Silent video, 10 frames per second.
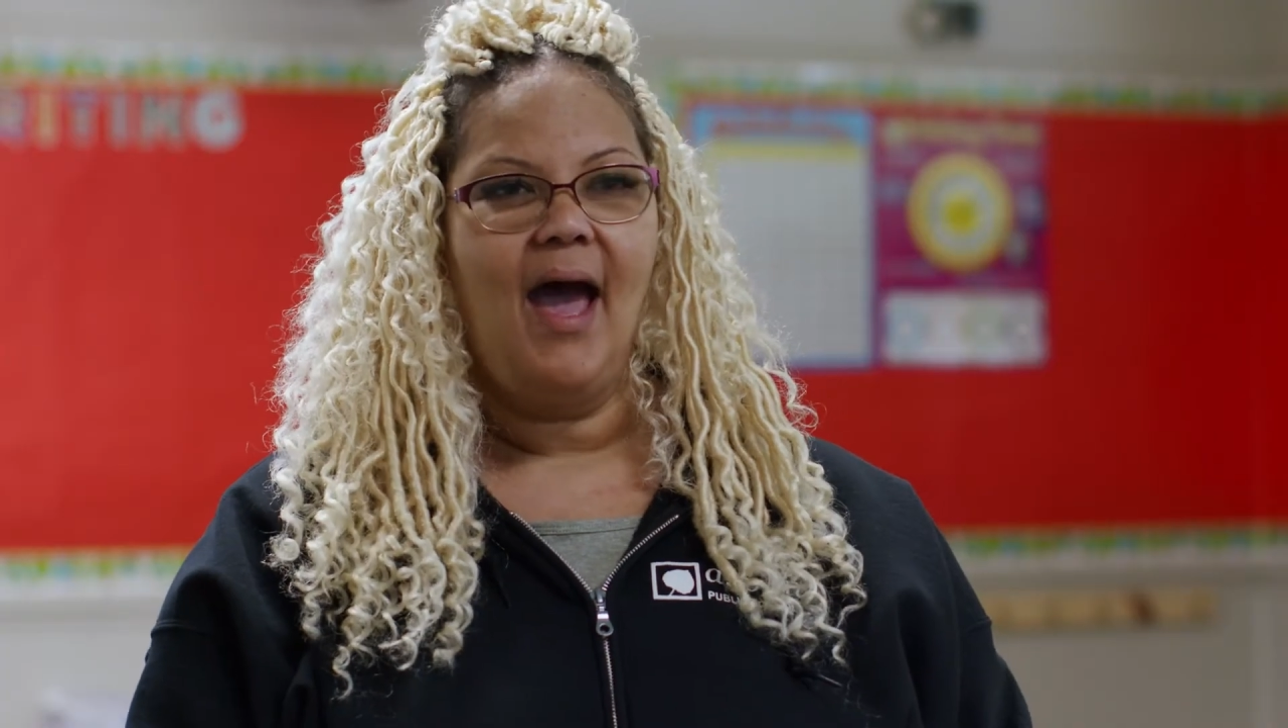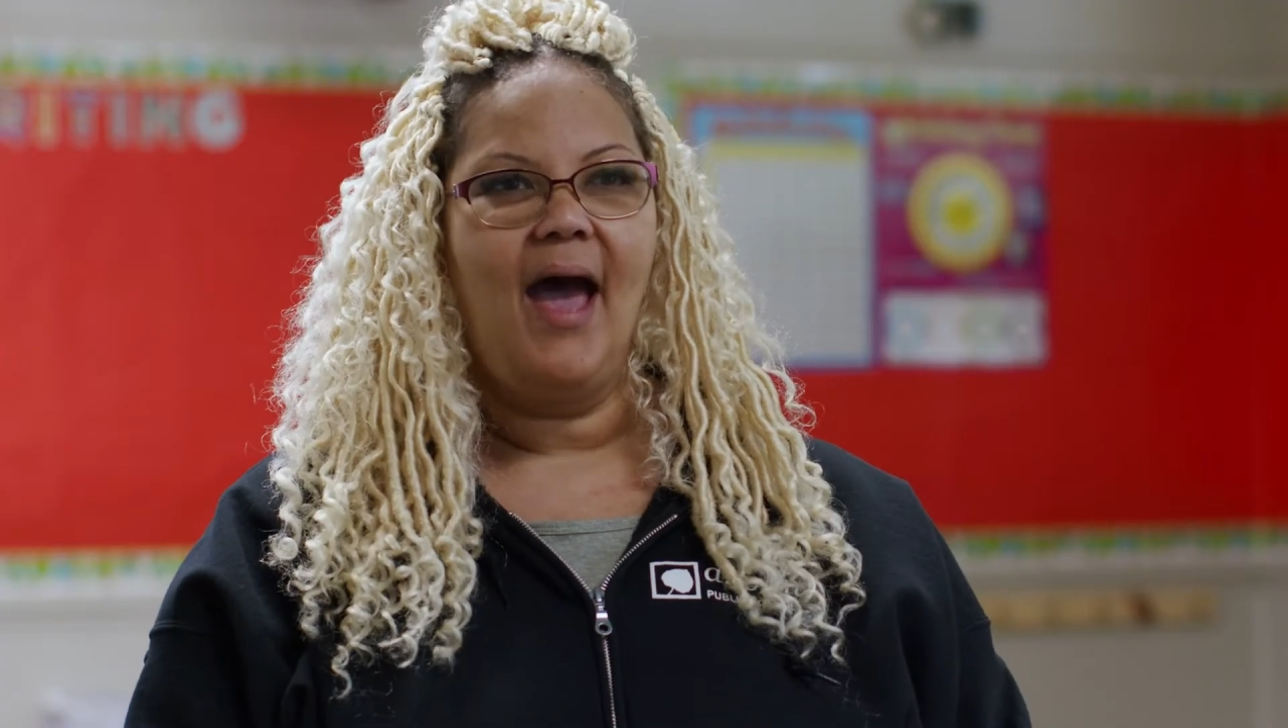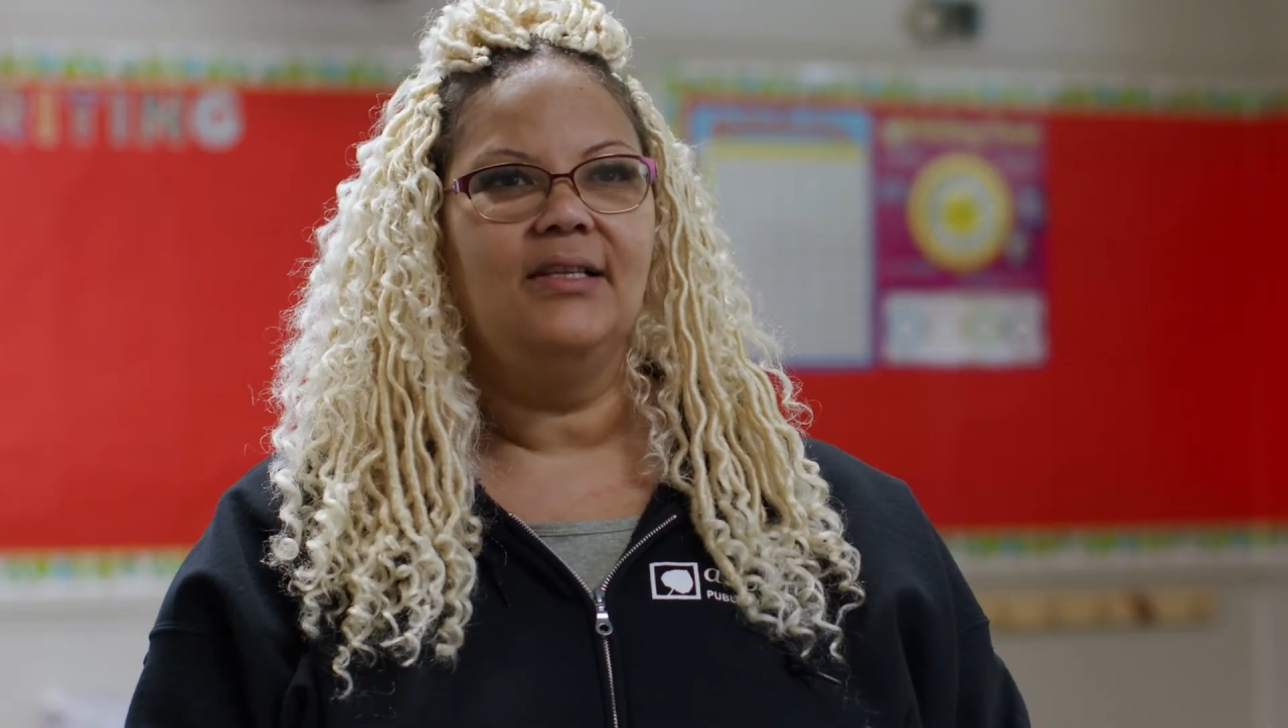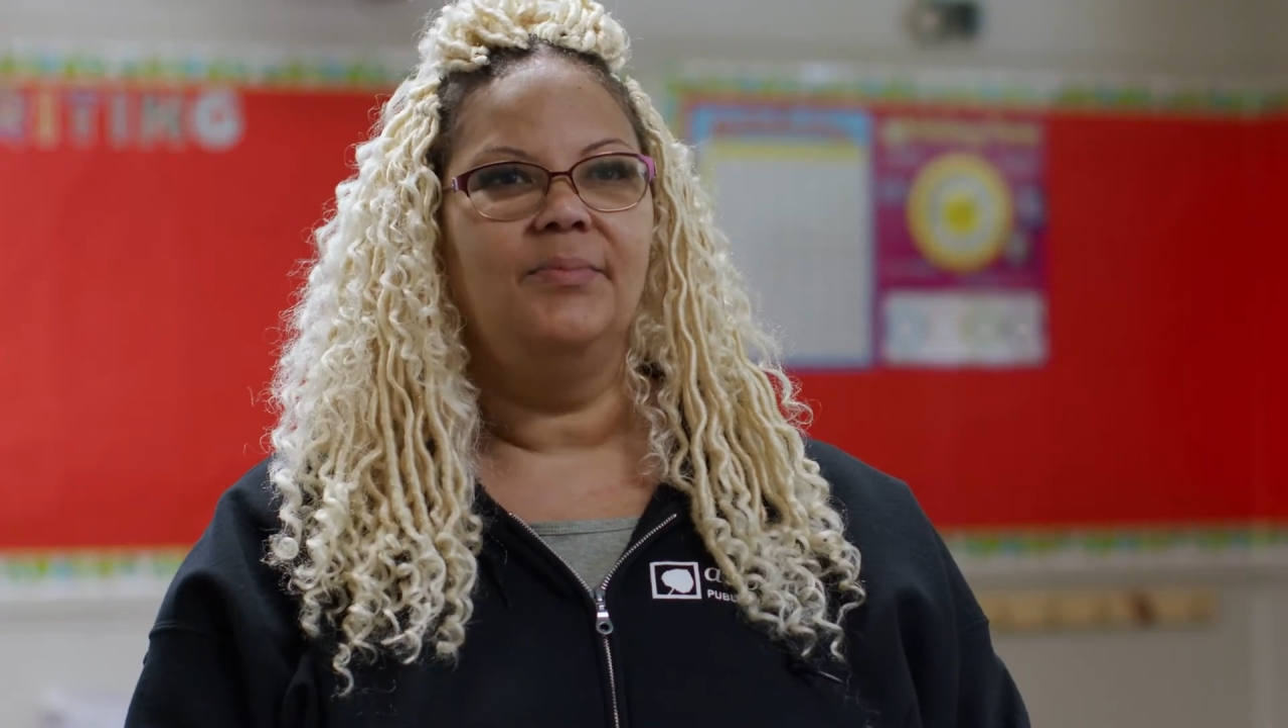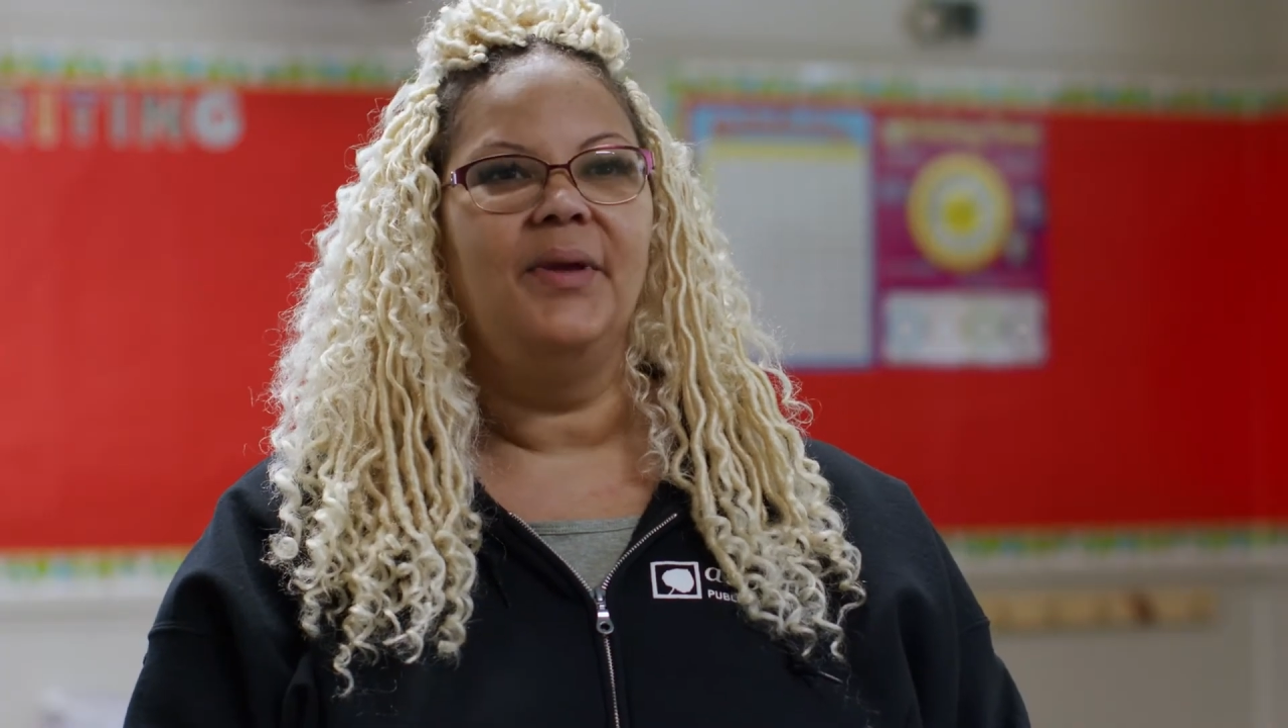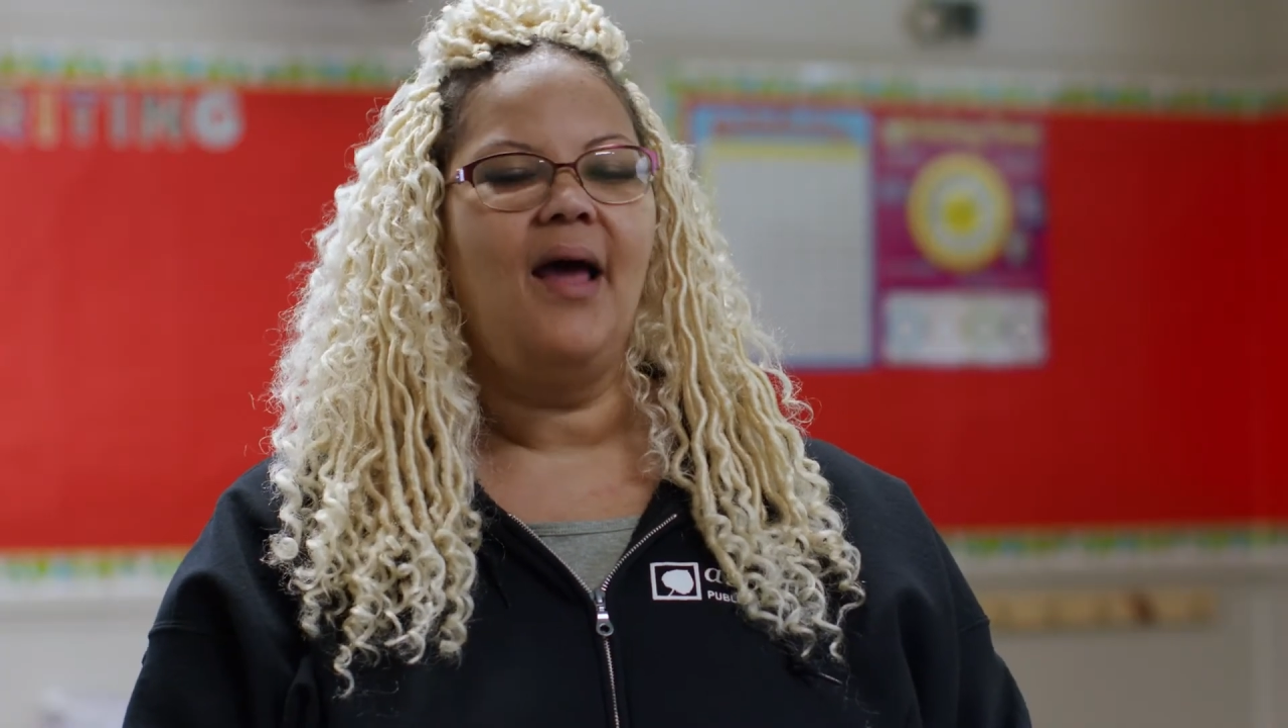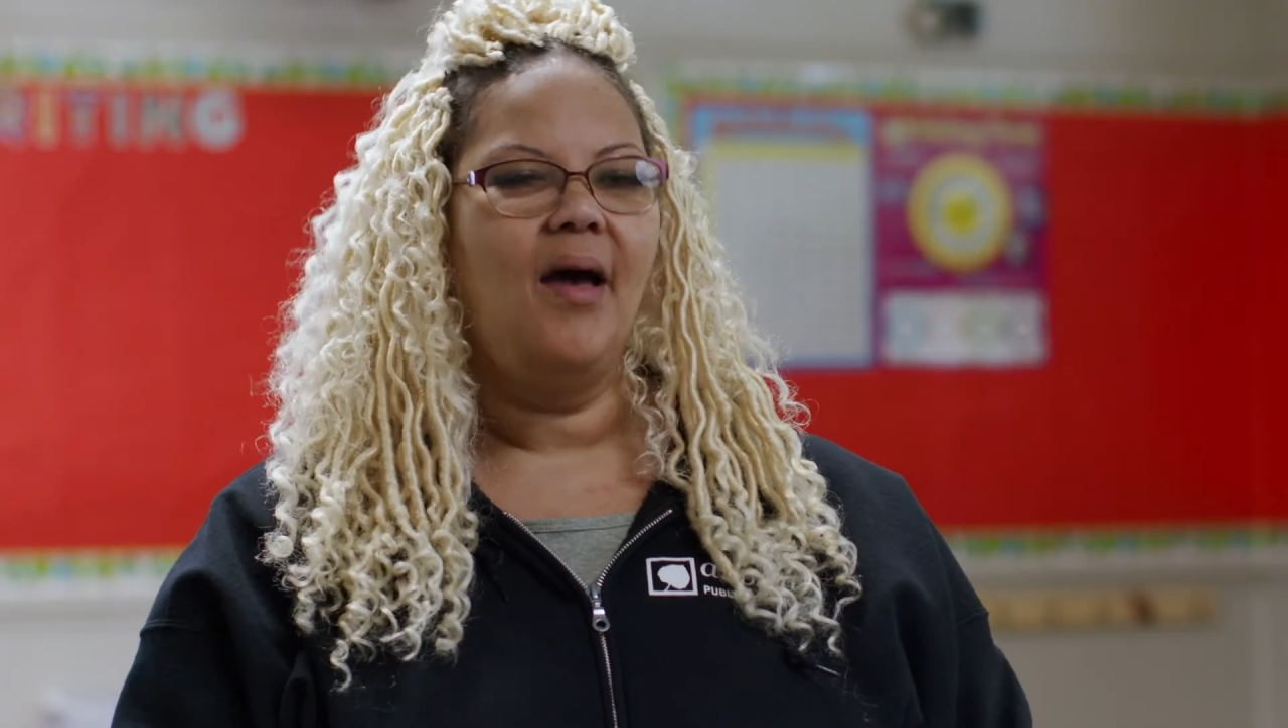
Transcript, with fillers: has been